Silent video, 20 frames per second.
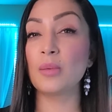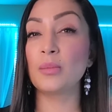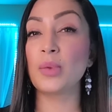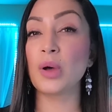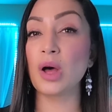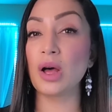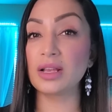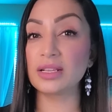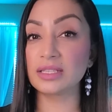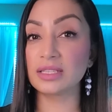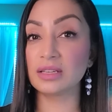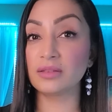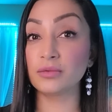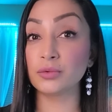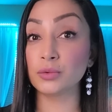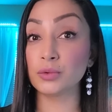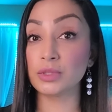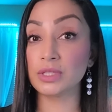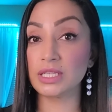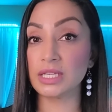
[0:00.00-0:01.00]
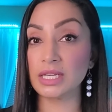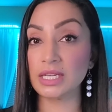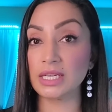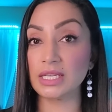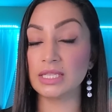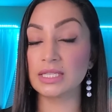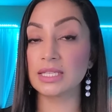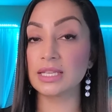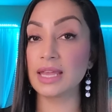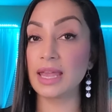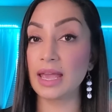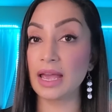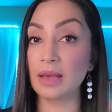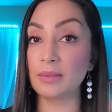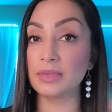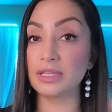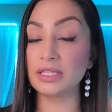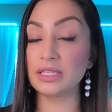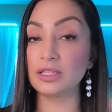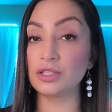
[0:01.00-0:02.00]
positive routines and
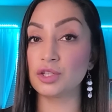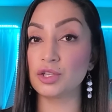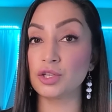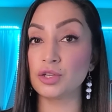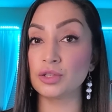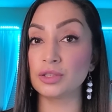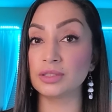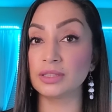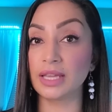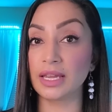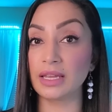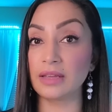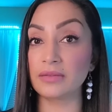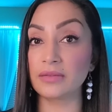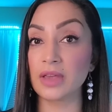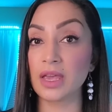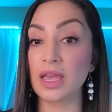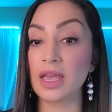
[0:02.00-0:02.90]
habits into your life.